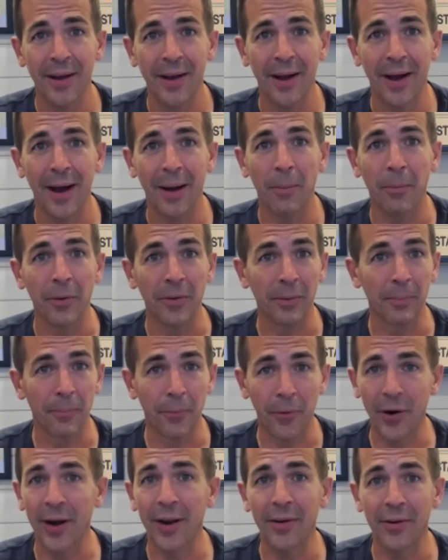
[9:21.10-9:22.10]
um, with a
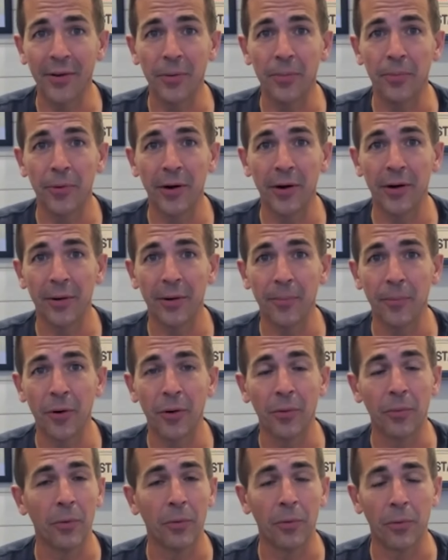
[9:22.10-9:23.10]
brand new Breer
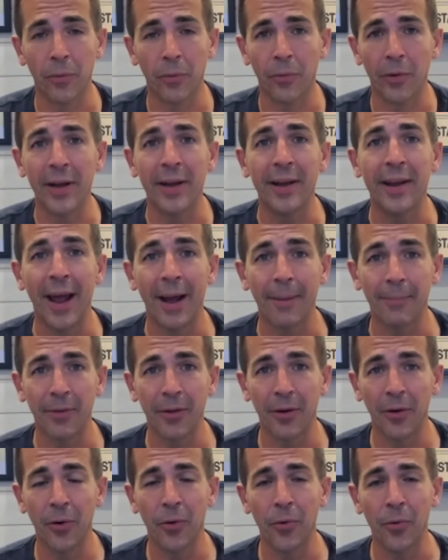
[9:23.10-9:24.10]
report where we'll recap
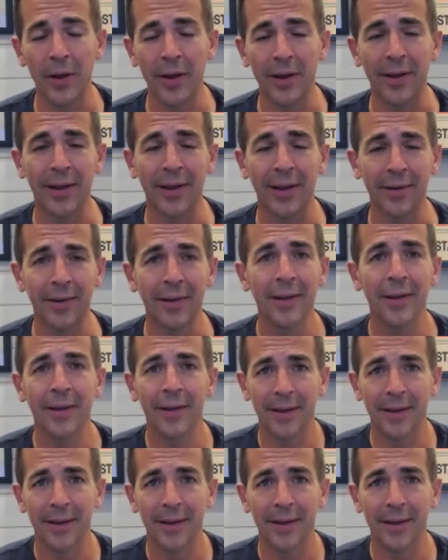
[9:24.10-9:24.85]
the whole weekend.